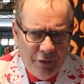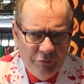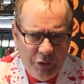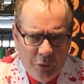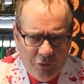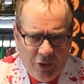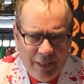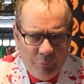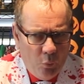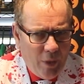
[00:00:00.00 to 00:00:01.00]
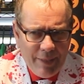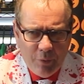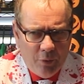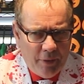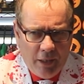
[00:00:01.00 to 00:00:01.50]
over your time? Way
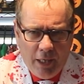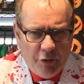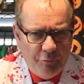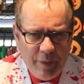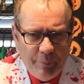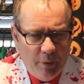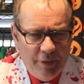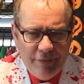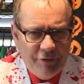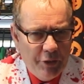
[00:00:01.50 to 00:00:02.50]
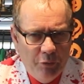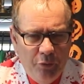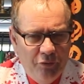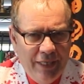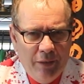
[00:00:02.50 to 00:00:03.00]
more than half people on every
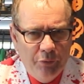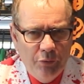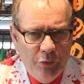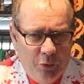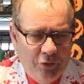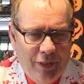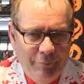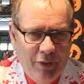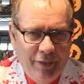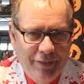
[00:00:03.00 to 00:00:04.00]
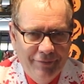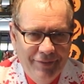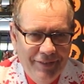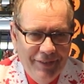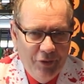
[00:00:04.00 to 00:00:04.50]
cruise now do your time dining.
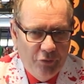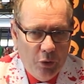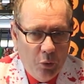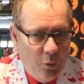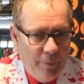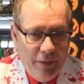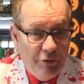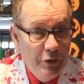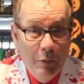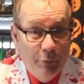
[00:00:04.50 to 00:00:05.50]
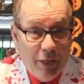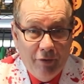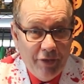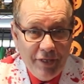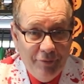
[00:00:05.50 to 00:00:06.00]
So there is no
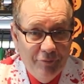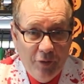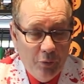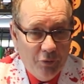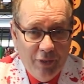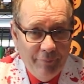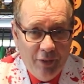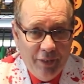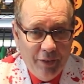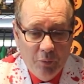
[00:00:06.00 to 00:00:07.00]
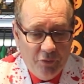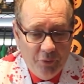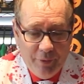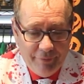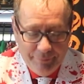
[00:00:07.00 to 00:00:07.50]
priority for your time dining whatsoever